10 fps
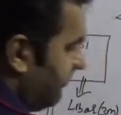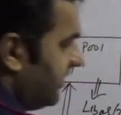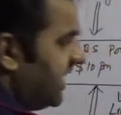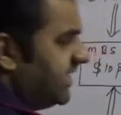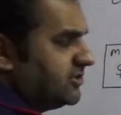
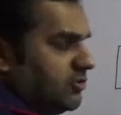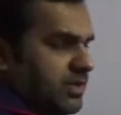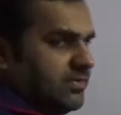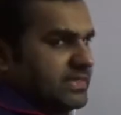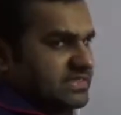We are
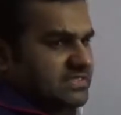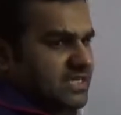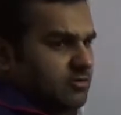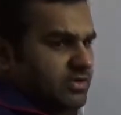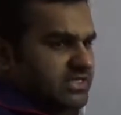assuming basis
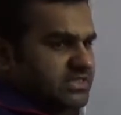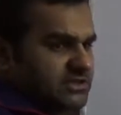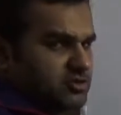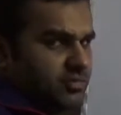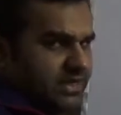count as
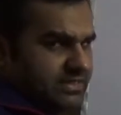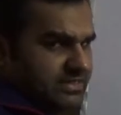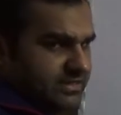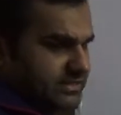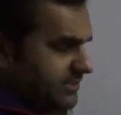actual by
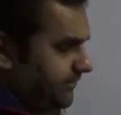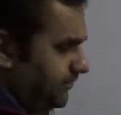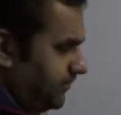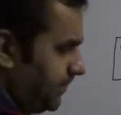360.